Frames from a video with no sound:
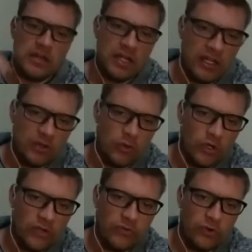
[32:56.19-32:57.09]
in order
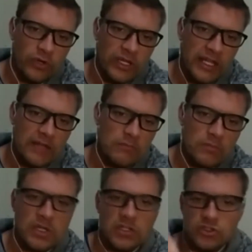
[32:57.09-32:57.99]
for him
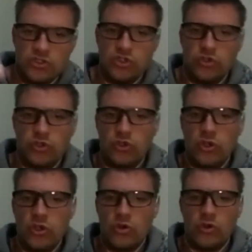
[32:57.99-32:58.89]
to
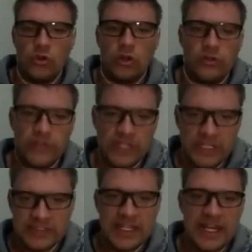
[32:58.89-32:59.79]
rule over his
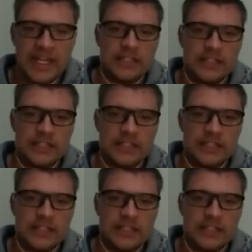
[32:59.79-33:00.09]
land.